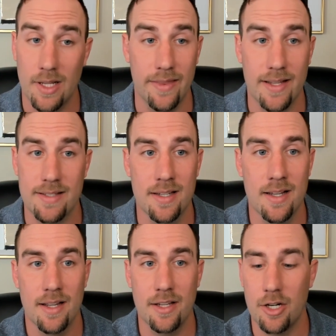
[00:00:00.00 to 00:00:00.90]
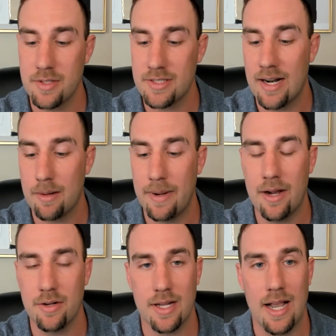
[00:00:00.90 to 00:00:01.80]
and that's you know it's not
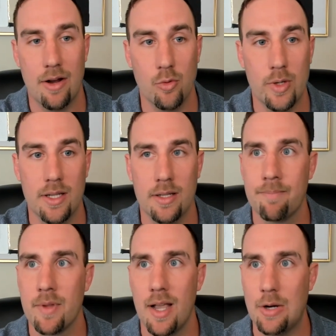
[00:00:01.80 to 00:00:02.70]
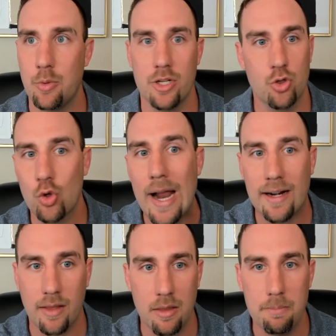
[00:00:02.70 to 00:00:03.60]
about how do we how do we
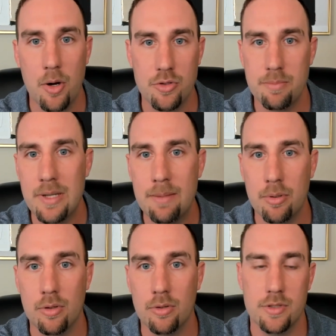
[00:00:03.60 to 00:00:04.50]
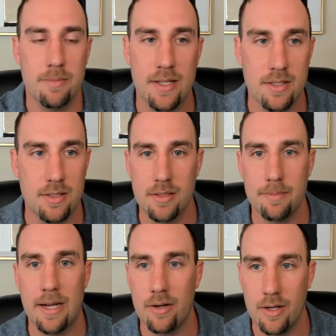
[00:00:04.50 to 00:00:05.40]
attract the most people to me it's it's
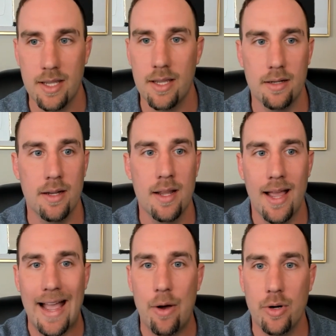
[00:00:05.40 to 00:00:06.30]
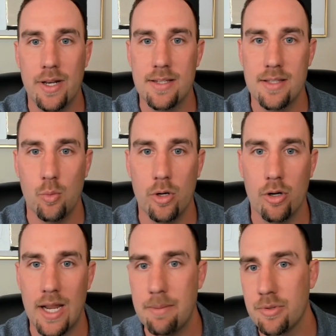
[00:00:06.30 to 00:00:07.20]
about again how it is that
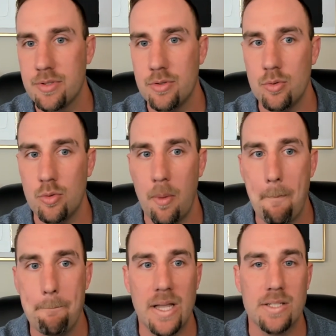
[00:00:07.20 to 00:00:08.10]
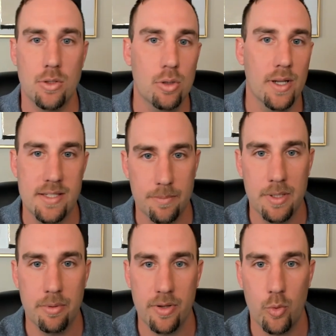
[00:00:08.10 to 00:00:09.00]
we're able to best utilize the
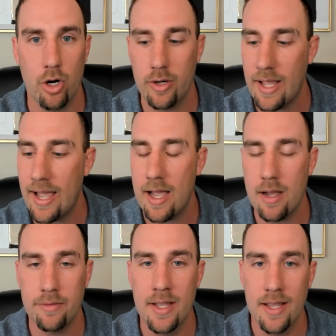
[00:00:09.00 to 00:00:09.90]
people that we already have